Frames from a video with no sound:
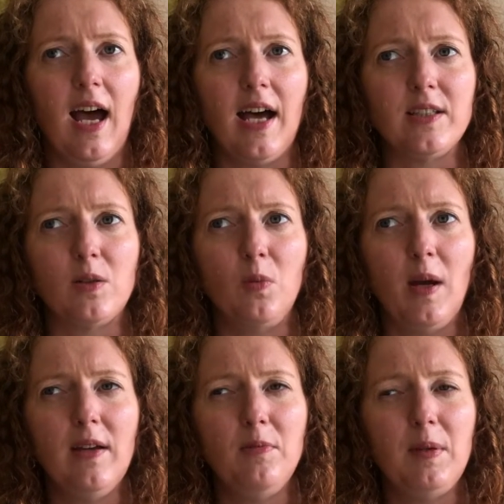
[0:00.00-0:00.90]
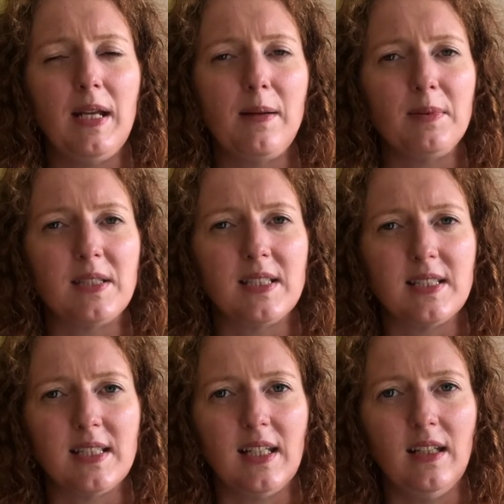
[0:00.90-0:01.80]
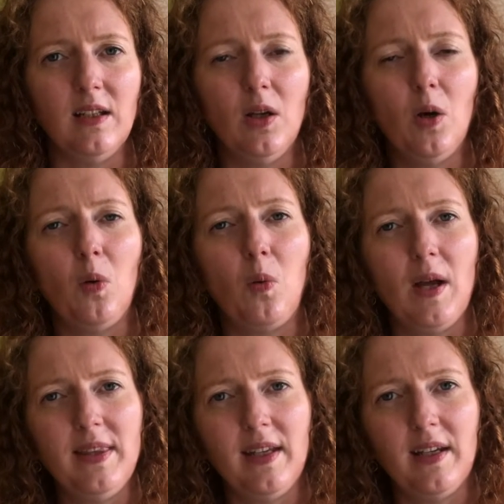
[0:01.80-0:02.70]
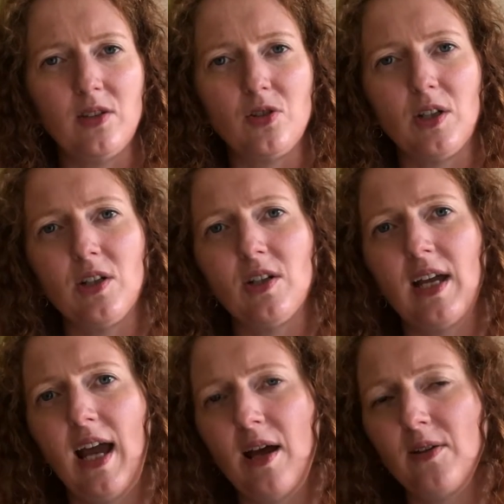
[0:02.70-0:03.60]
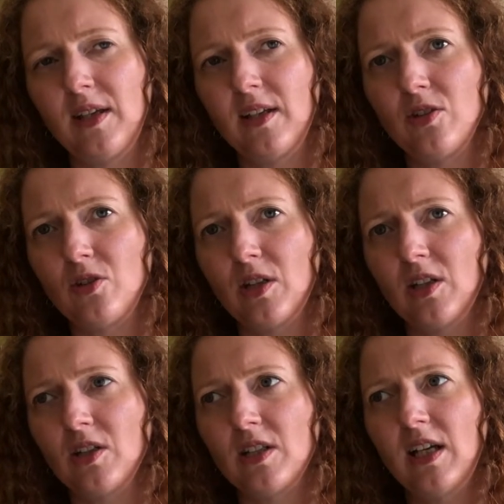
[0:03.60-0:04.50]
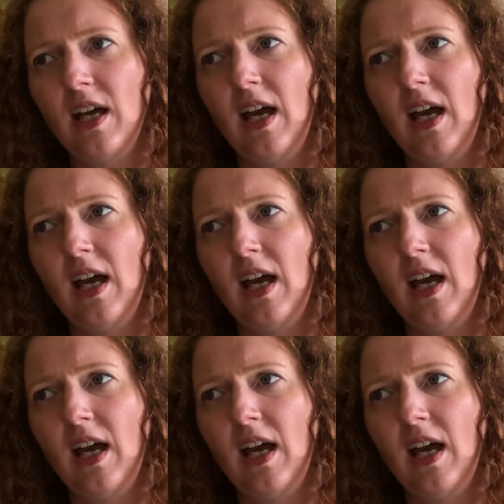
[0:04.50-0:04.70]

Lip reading: as a way of being able to see when they get triggered, how they get triggered,